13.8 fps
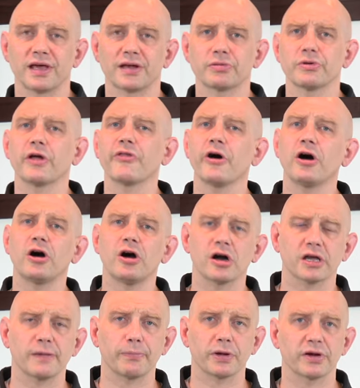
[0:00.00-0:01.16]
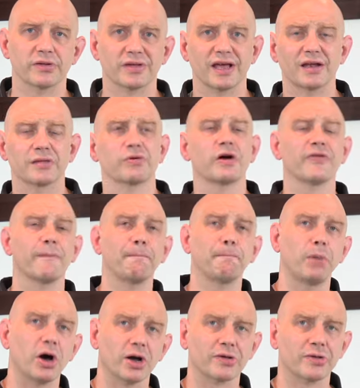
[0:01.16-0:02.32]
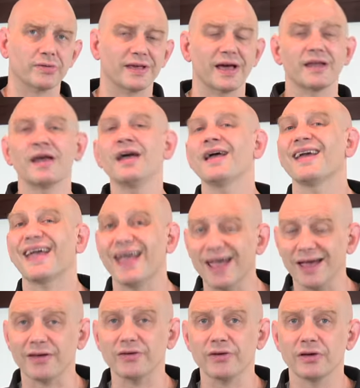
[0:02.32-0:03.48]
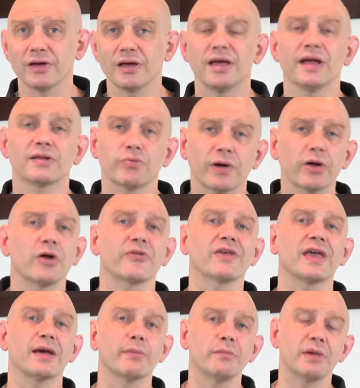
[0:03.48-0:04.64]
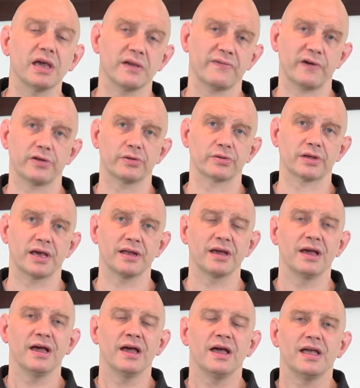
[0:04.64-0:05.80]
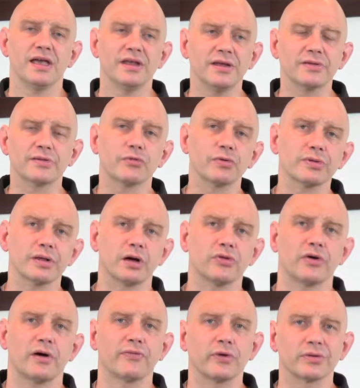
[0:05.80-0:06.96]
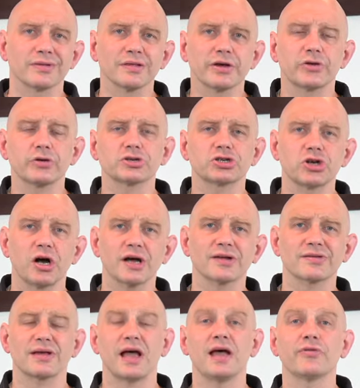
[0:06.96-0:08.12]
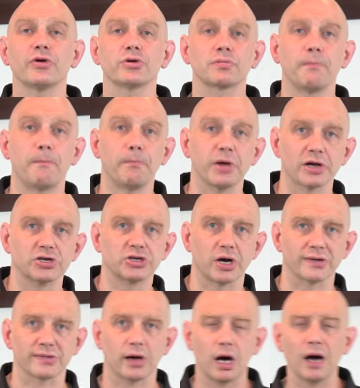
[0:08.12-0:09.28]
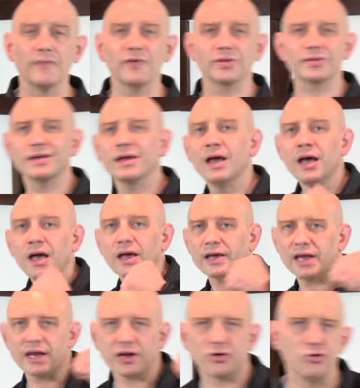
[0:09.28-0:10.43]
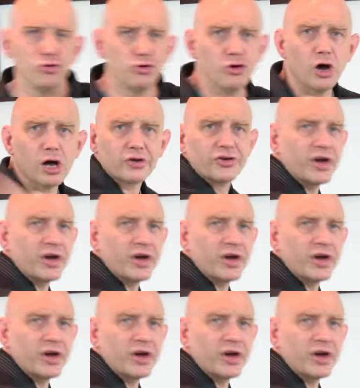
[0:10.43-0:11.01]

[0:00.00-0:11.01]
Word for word: get. It's what all the hockey players get. It's what all the boxers get. And it's what all the MMA fighters get. It is the result of those little shots and those big shots. Obviously, getting knocked